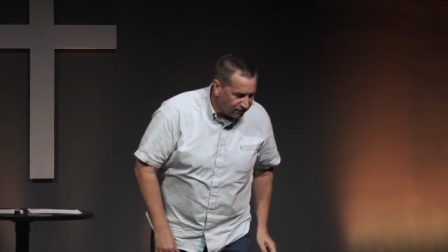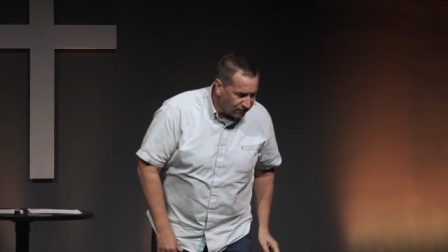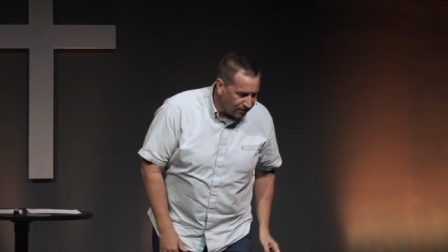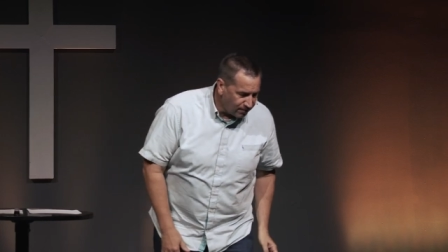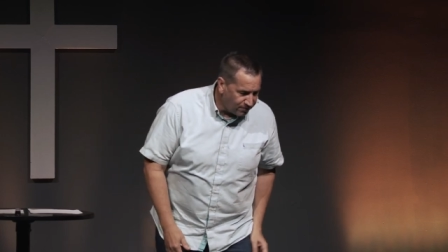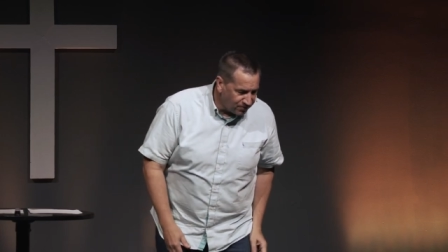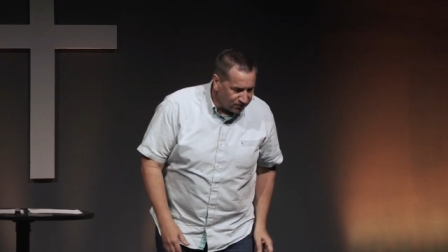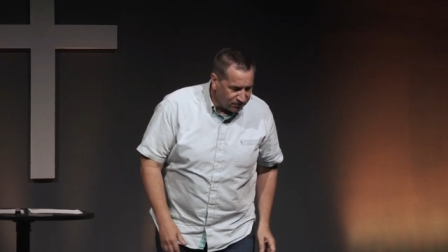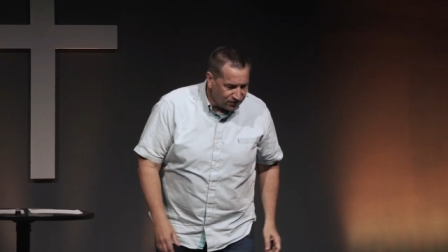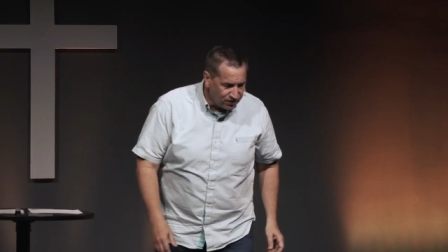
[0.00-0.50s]
a
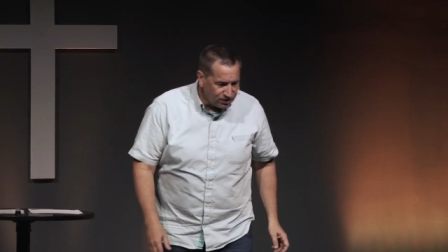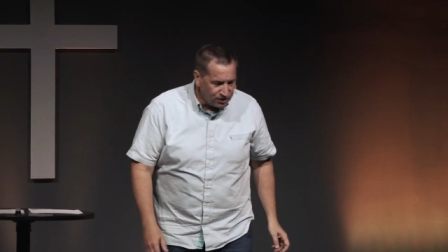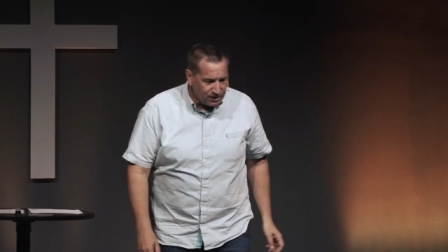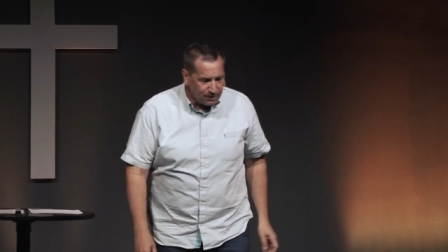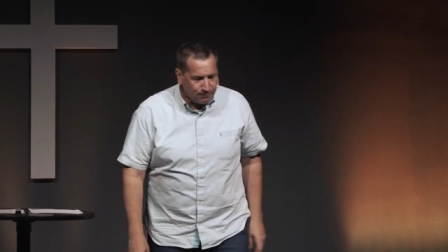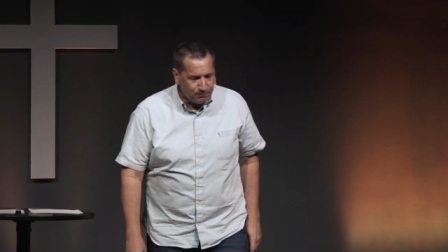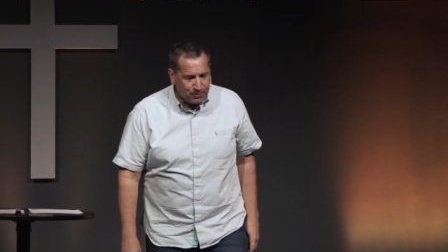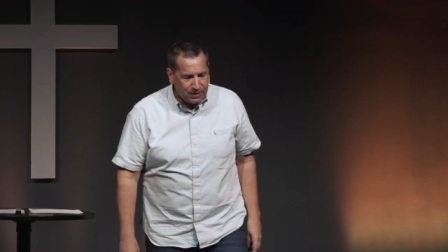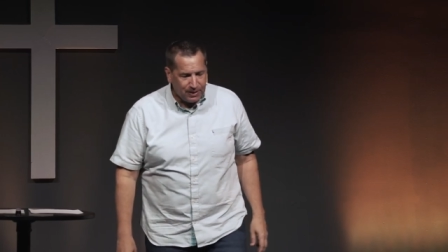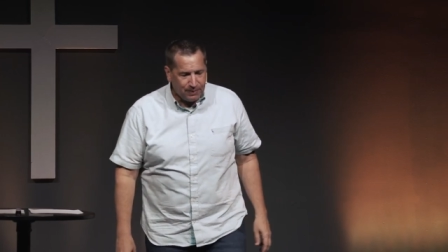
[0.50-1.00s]

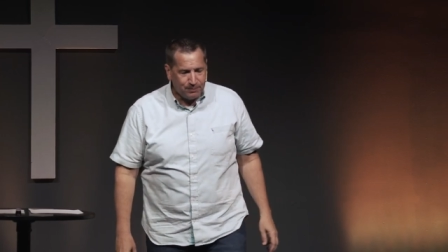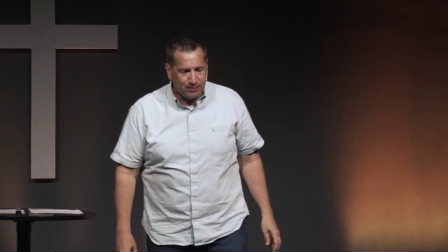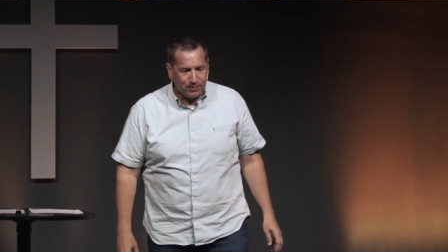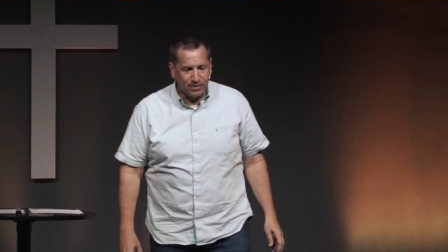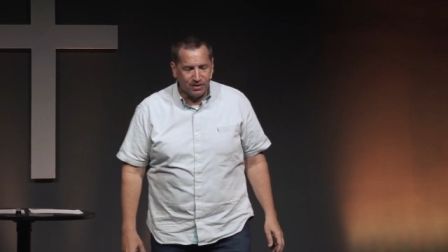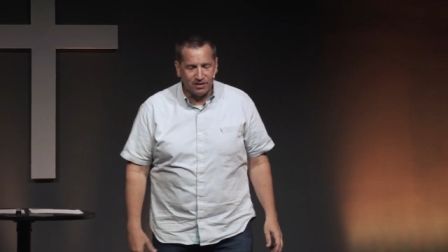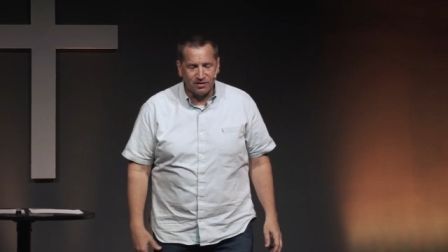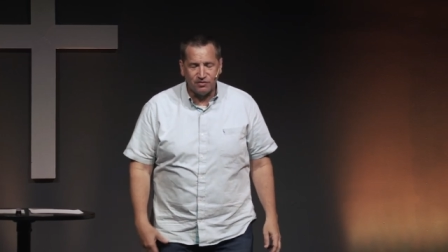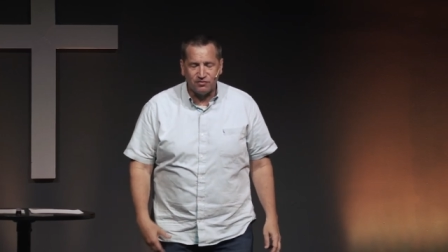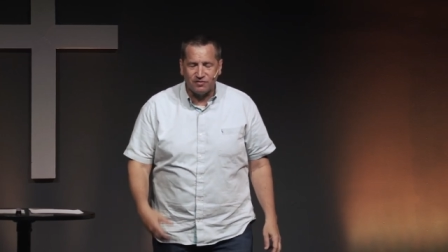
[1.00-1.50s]
bazillion people
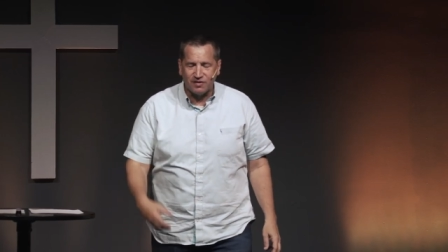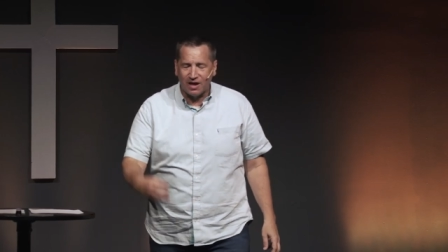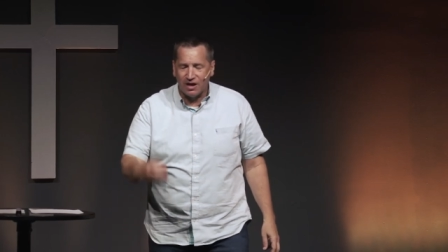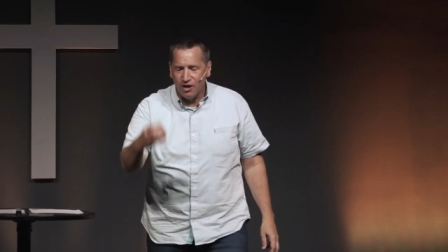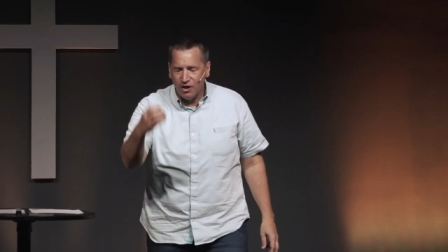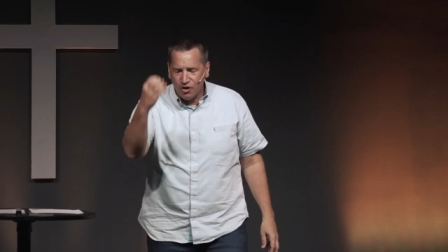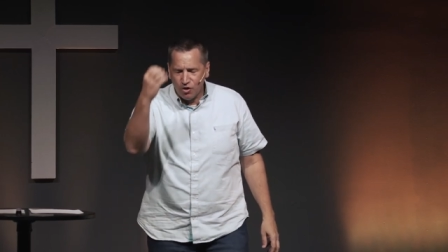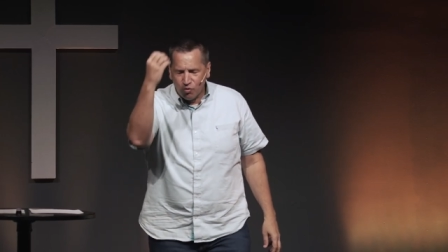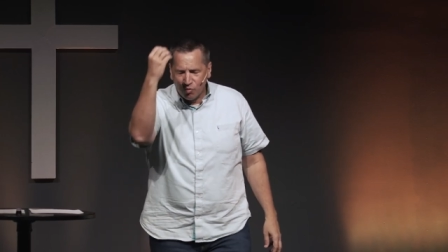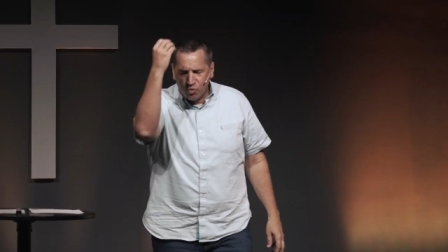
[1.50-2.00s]
and say,
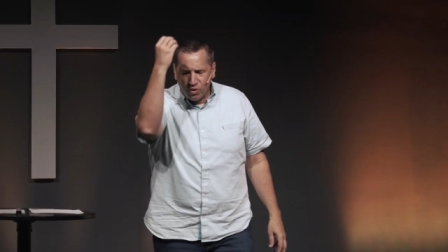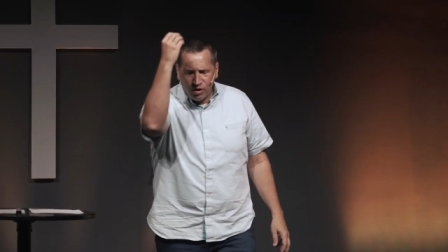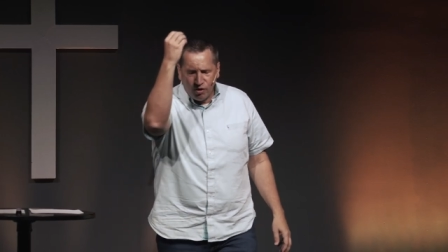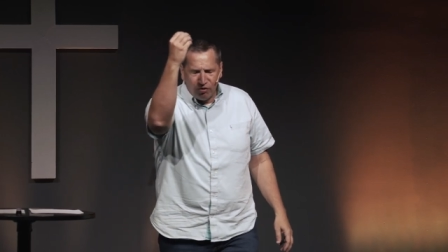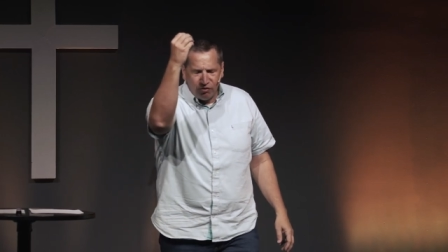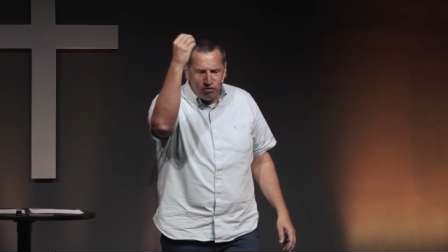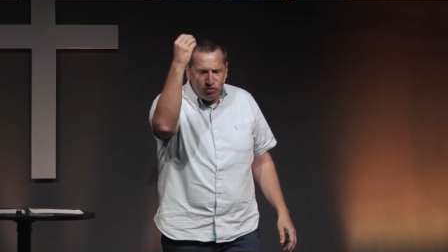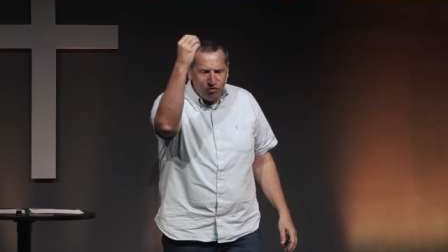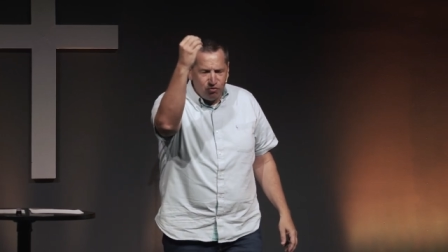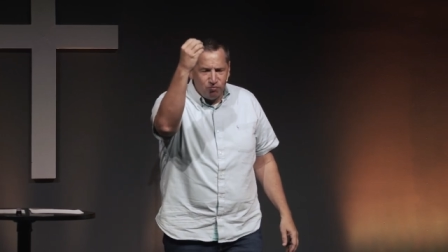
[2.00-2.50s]
Will
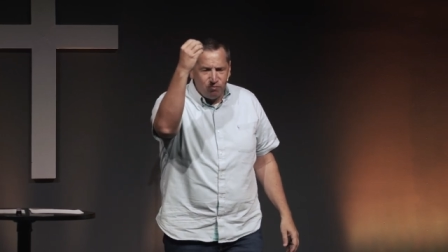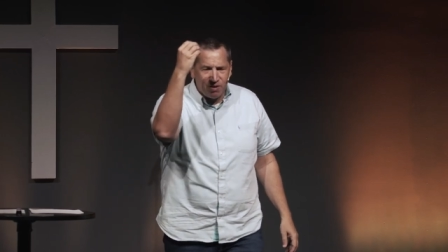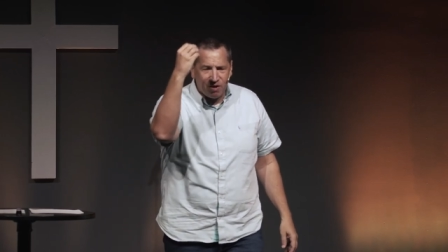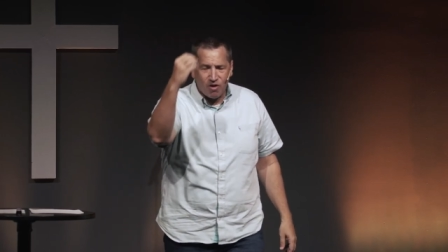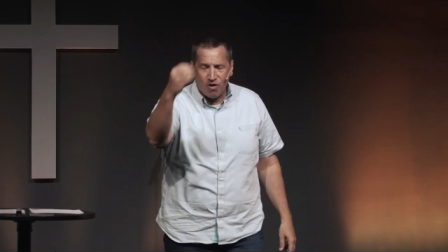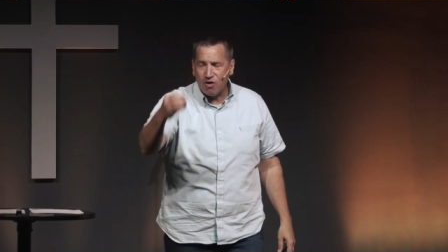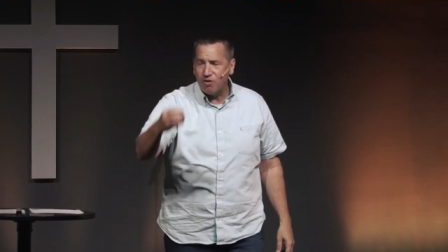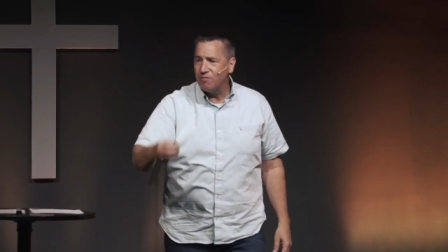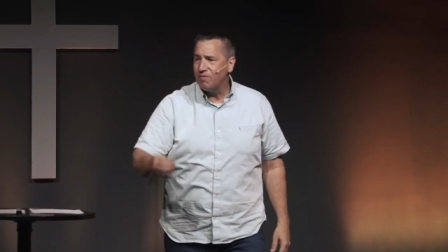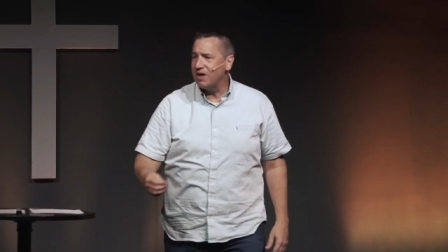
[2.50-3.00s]
you
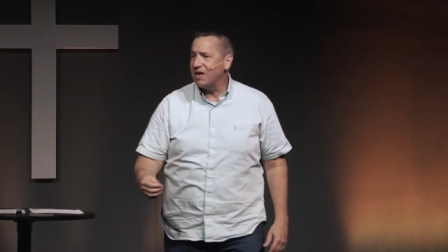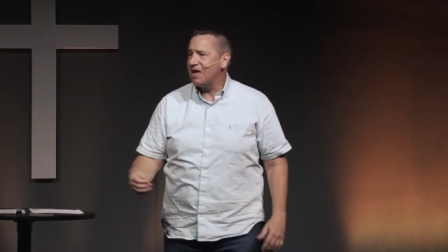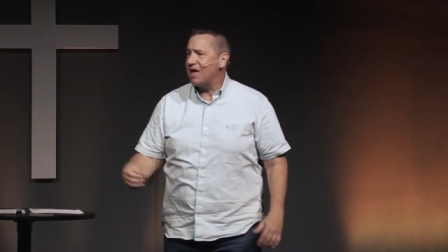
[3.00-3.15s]
marry me?